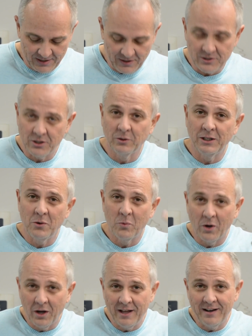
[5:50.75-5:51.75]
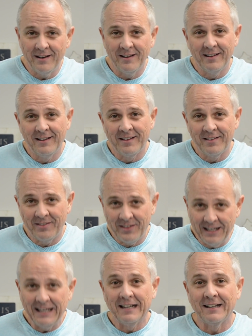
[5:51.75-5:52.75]
And there's only one
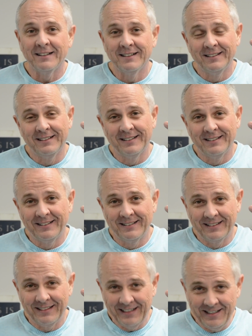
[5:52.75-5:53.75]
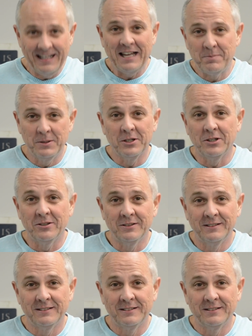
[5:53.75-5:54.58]
thing in that bill,